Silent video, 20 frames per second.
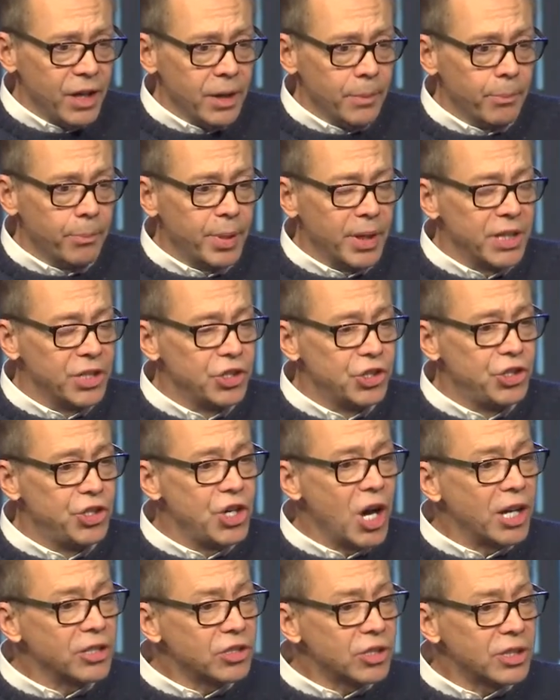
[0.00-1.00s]
But
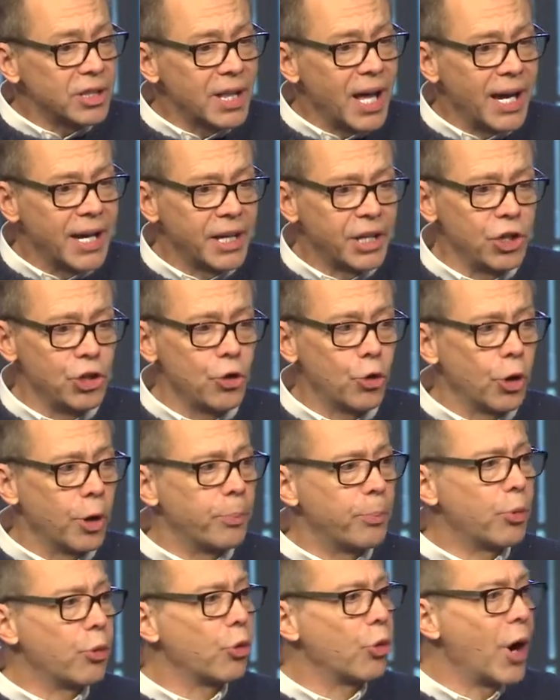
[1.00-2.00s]
just like your
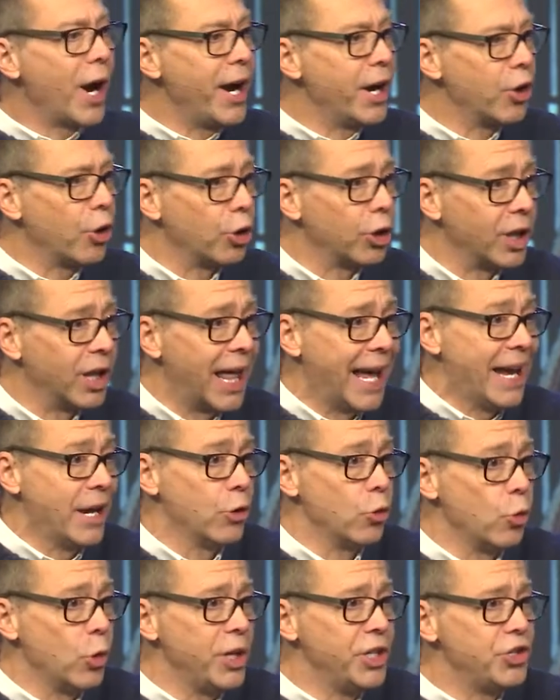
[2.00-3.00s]
prayer
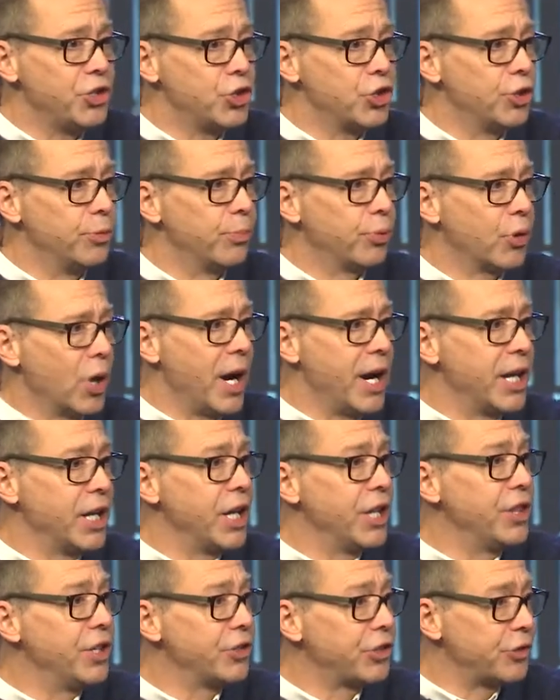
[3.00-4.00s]
language, praying
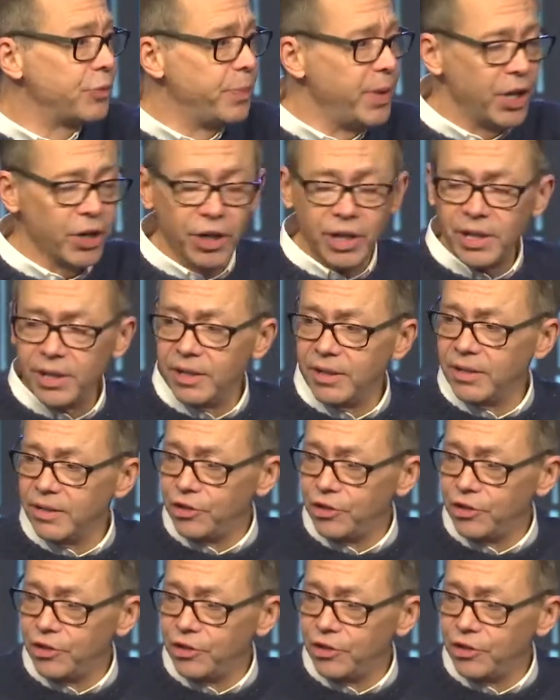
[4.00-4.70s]
in the Spirit,